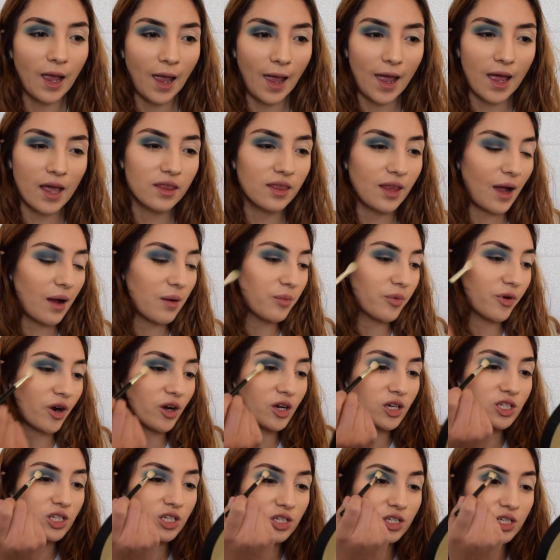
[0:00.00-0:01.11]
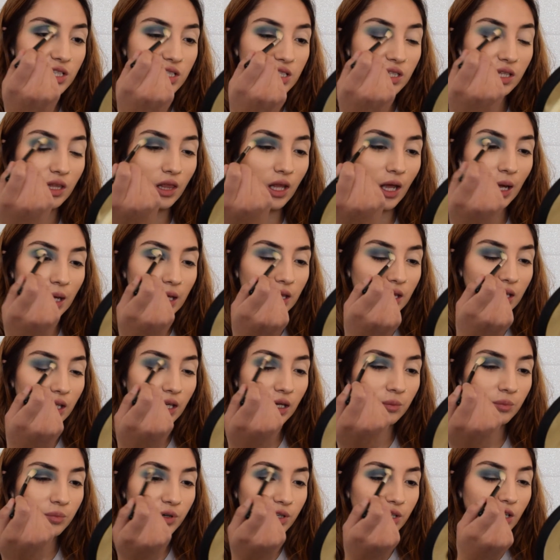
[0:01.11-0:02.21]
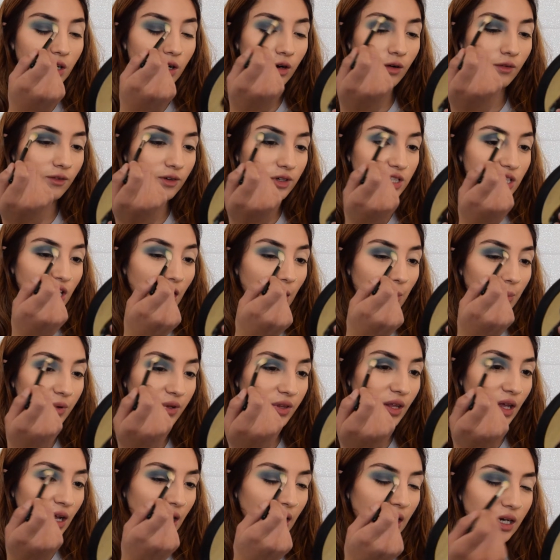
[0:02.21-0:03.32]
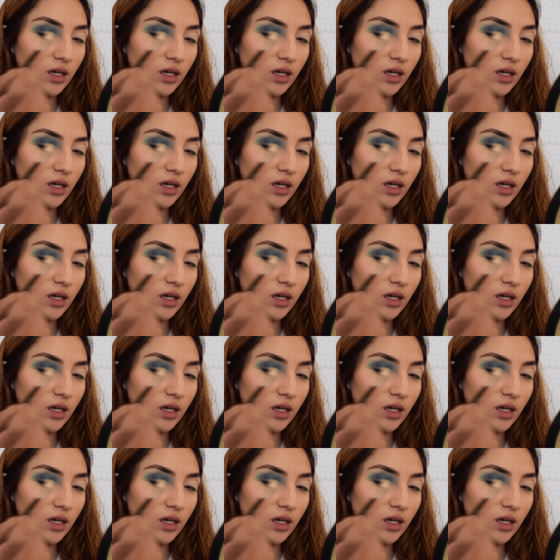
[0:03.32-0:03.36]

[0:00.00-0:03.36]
and that brush and just lightly put it over top of that,